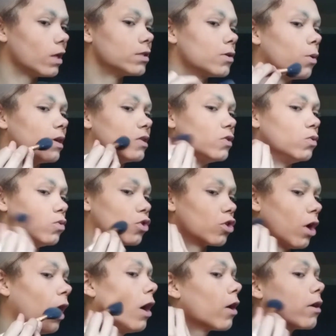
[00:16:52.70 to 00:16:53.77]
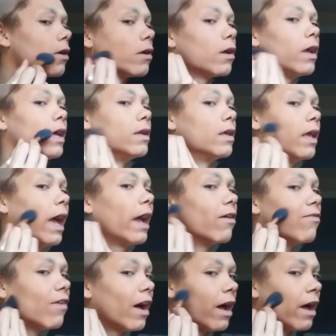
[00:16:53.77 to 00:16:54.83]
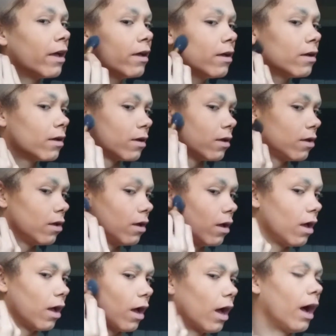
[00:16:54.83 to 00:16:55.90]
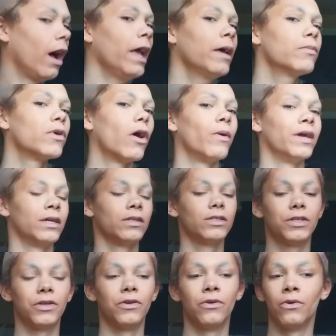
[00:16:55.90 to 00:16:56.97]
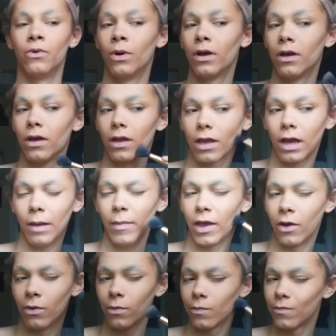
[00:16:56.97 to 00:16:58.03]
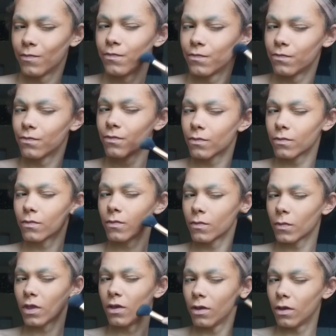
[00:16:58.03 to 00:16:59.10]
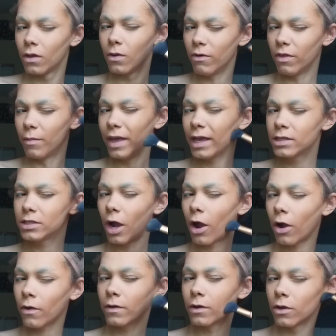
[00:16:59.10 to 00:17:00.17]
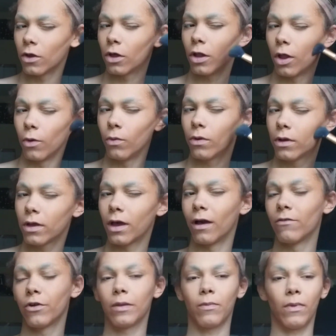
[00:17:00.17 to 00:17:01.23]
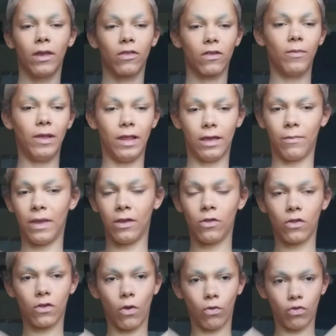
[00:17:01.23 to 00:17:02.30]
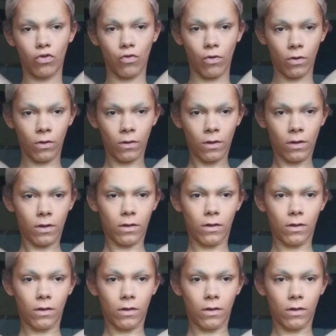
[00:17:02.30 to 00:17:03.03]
it's going to shock and gagify. I am going to come out with a big tartan cloak covering me. It's going to be like a big sculptural